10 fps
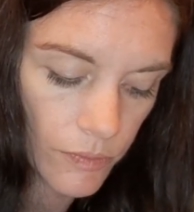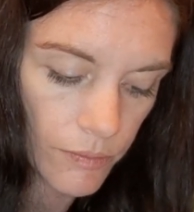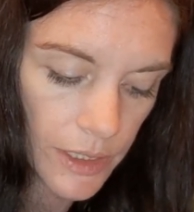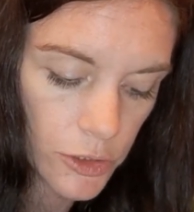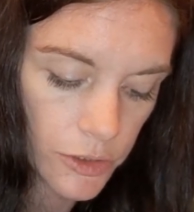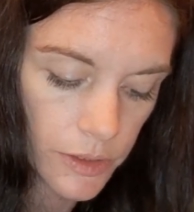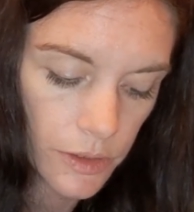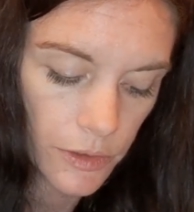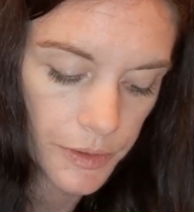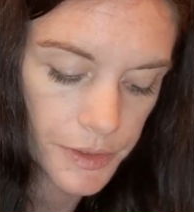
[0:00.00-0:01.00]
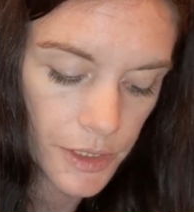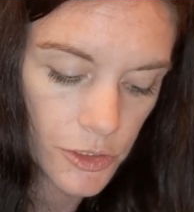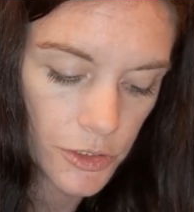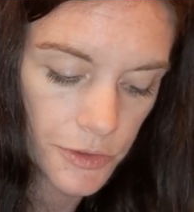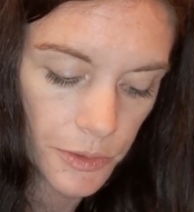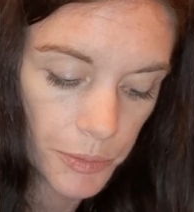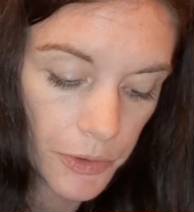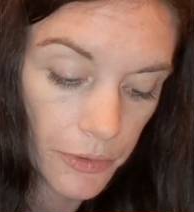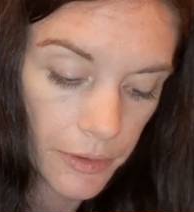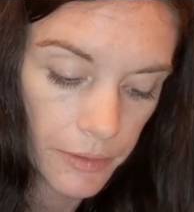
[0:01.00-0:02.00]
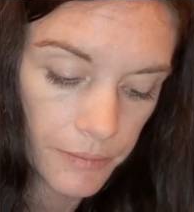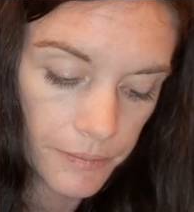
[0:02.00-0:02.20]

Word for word: Make sure that your intentions are pure.